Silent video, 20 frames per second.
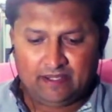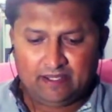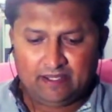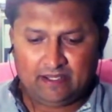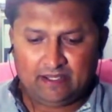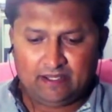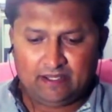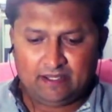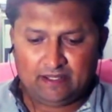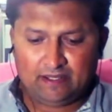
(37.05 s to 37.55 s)

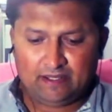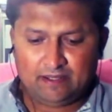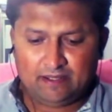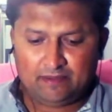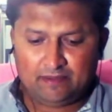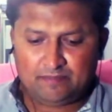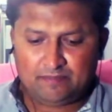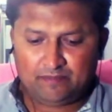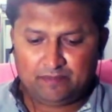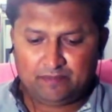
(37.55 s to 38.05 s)

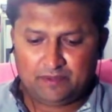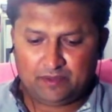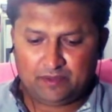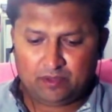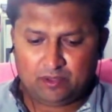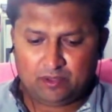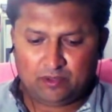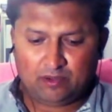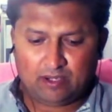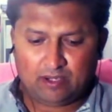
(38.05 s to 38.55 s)

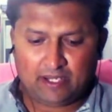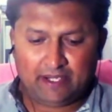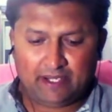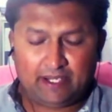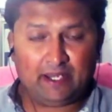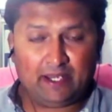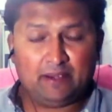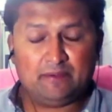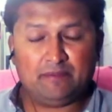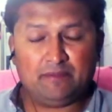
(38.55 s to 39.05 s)
I
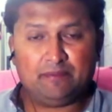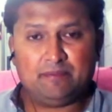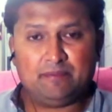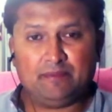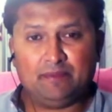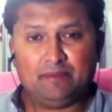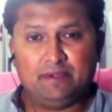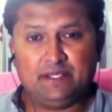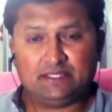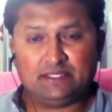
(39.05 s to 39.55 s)
have
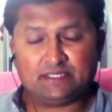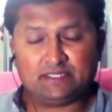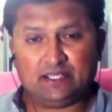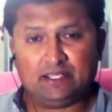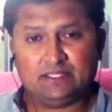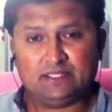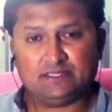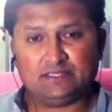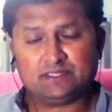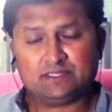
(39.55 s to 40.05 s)

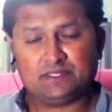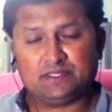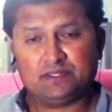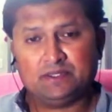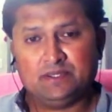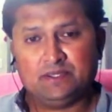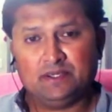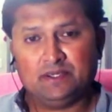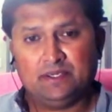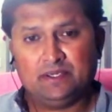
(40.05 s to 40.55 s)
discussed
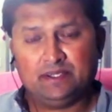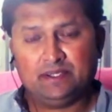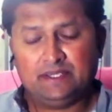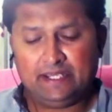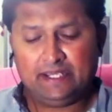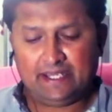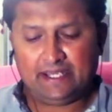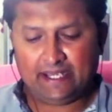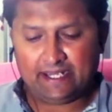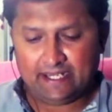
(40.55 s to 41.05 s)

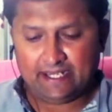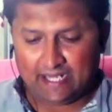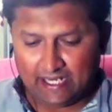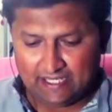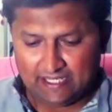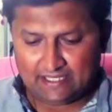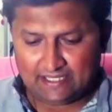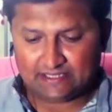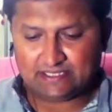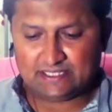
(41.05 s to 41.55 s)
the
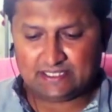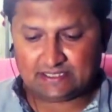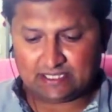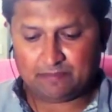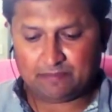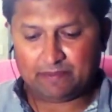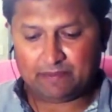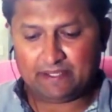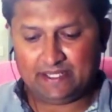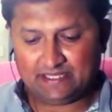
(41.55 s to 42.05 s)
analysis
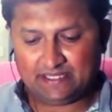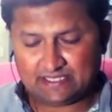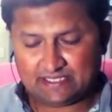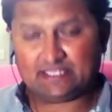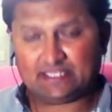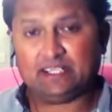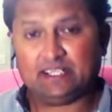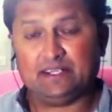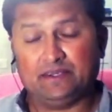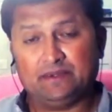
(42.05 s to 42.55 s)
of
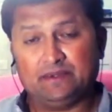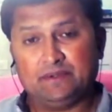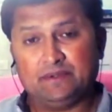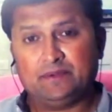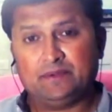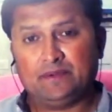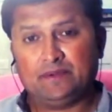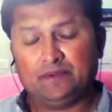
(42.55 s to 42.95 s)
Easton